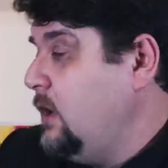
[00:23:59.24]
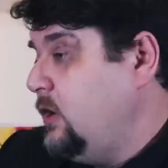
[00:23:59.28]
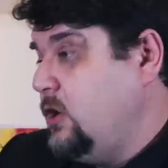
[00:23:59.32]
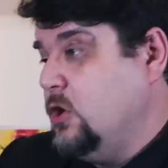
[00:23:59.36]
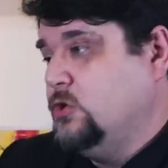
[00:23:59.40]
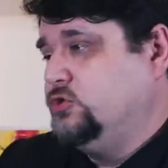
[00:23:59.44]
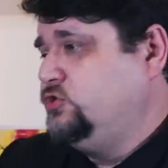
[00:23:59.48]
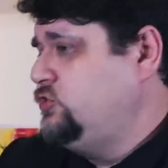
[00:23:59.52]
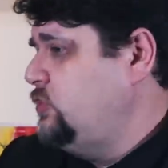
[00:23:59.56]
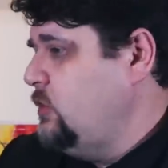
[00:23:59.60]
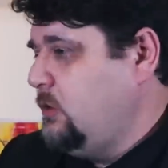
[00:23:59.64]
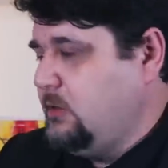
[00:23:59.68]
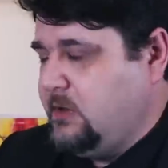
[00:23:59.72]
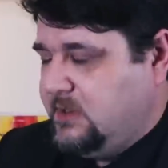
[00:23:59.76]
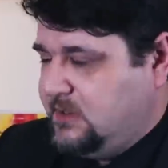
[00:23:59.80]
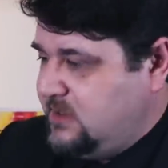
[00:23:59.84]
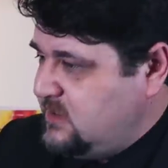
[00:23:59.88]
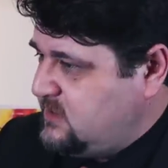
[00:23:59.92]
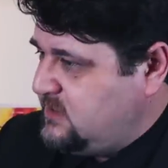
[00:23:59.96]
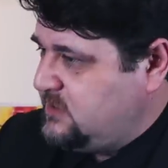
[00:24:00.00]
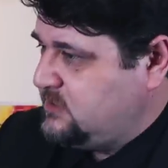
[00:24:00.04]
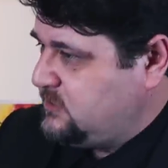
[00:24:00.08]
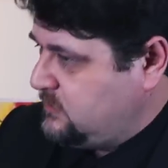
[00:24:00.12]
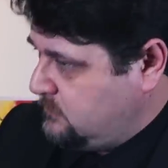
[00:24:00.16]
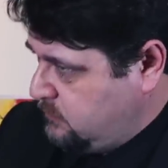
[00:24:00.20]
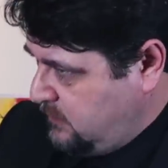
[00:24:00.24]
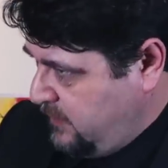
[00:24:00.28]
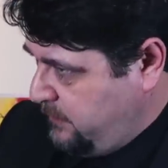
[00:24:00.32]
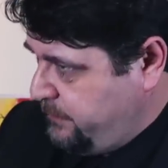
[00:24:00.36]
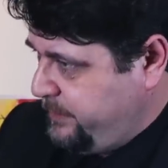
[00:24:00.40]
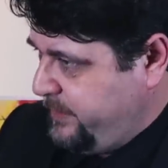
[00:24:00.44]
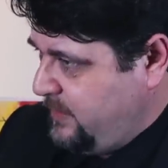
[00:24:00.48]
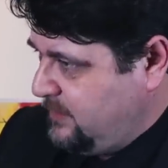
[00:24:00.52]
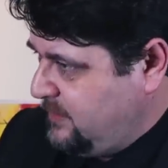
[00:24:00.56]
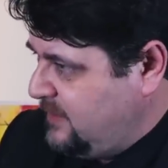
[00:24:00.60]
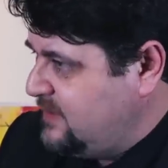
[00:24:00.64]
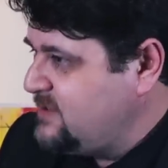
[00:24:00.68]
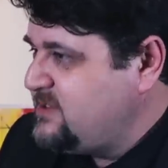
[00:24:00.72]
No, sorry, this is
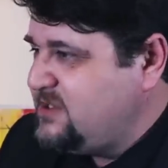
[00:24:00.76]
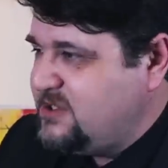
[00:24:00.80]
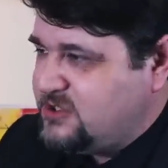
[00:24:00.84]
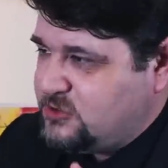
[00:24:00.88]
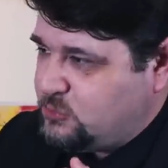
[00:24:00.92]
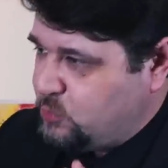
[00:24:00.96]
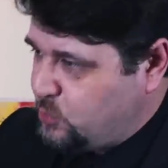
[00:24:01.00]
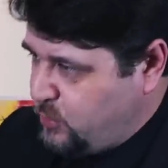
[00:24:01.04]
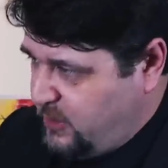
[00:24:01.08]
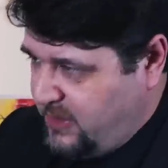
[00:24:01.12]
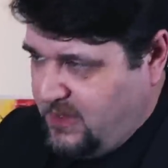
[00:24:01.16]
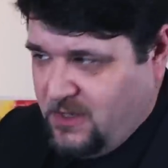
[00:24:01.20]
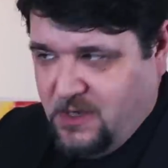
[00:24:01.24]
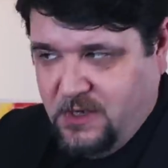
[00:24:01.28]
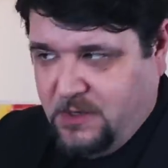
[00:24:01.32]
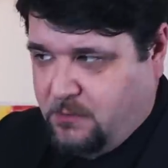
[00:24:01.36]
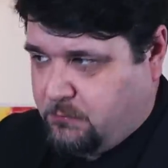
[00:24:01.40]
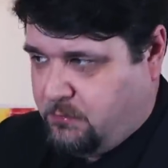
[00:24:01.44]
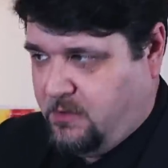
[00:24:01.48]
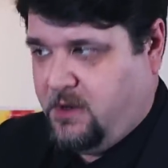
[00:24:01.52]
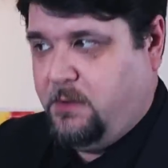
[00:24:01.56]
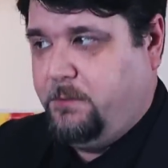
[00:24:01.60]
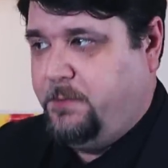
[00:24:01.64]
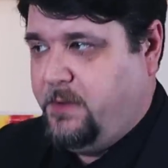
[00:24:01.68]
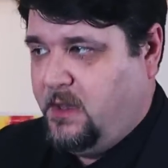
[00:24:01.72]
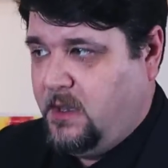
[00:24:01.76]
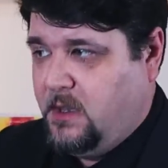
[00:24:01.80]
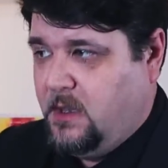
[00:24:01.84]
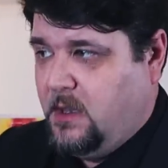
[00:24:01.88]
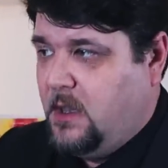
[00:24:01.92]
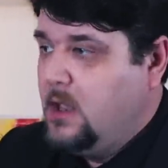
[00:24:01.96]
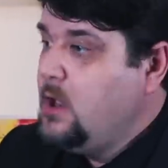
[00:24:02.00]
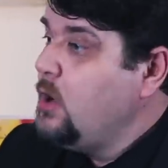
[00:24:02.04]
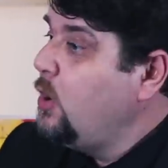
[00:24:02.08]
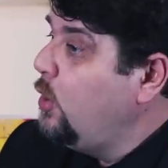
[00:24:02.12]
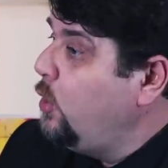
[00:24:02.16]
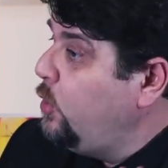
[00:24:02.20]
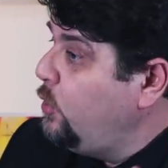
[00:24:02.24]
creepy. This is really creepy.
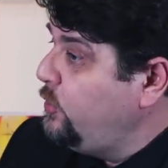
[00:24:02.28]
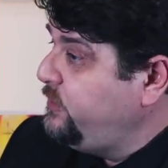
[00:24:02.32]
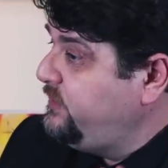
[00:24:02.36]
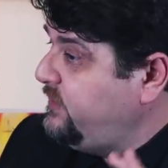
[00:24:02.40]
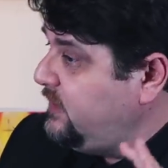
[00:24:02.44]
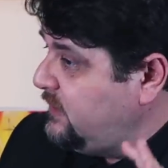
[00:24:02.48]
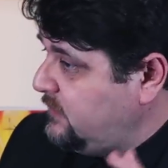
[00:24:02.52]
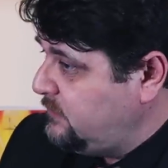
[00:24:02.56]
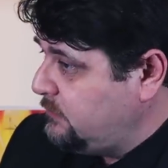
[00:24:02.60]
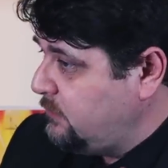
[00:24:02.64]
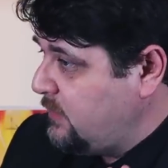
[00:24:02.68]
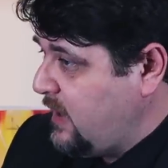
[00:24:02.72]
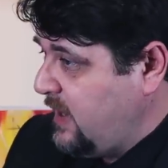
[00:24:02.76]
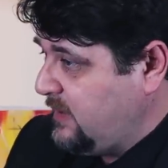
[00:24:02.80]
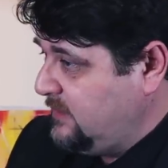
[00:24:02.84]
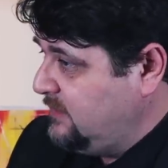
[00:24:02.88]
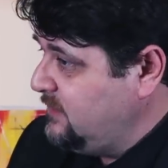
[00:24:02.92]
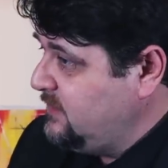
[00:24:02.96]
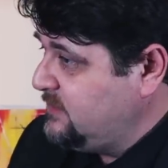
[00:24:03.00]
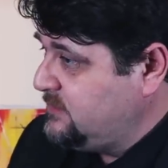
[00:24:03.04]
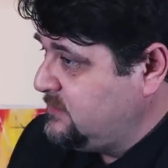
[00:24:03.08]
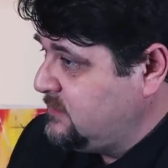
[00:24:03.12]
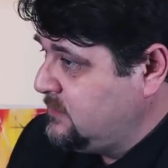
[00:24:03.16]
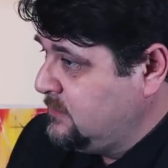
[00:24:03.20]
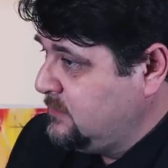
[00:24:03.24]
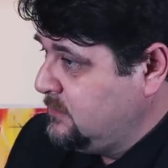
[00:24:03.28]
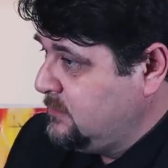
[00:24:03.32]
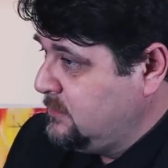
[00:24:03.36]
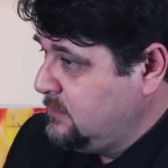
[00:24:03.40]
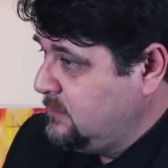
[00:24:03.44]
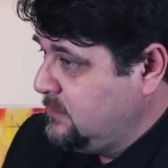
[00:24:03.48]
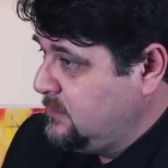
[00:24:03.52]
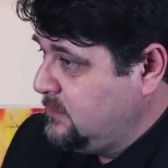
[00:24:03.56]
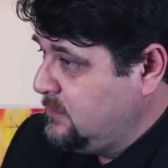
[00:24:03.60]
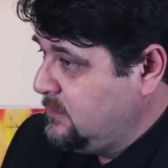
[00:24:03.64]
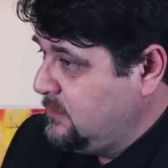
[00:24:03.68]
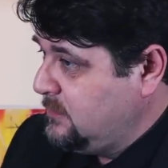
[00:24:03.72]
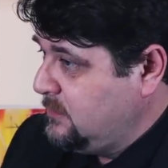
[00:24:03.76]
Who did write this?
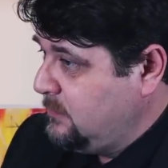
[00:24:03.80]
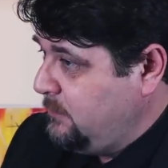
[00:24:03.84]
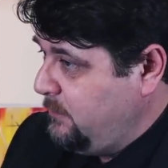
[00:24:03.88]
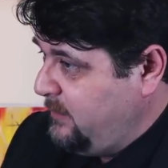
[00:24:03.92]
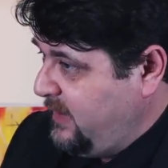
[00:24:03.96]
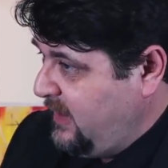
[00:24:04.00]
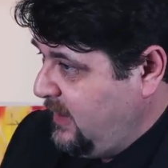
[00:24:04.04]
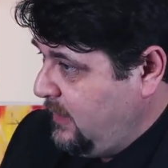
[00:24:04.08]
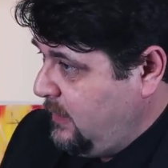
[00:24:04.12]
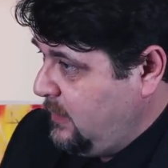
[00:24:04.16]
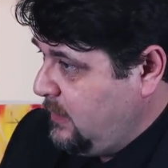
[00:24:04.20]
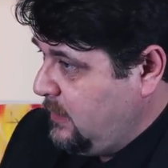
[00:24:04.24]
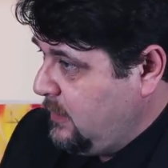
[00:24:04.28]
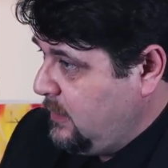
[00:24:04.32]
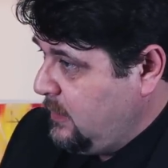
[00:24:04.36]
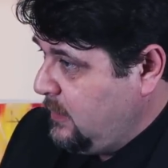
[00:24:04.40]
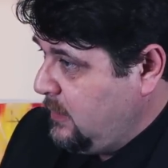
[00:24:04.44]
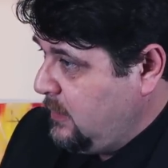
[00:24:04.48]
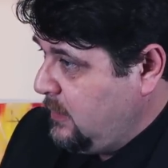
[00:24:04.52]
Me?